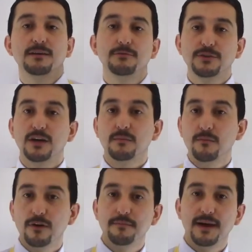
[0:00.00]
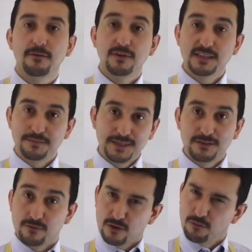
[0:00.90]
And we'll talk more about
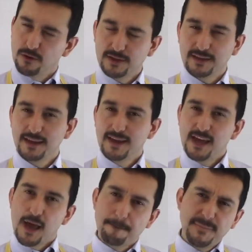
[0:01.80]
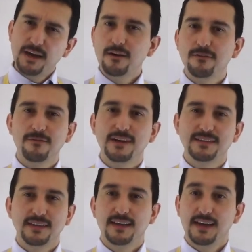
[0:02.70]
recipes for quoting and
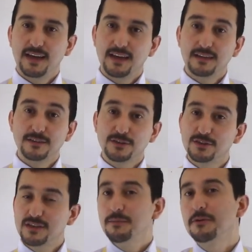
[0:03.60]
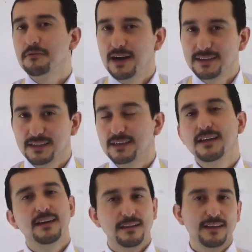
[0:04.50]
paraphrasing and summarizing
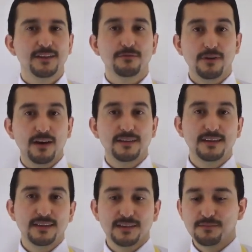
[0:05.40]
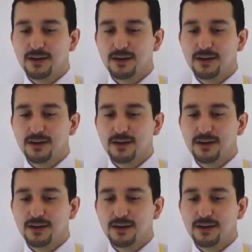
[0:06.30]
later on in this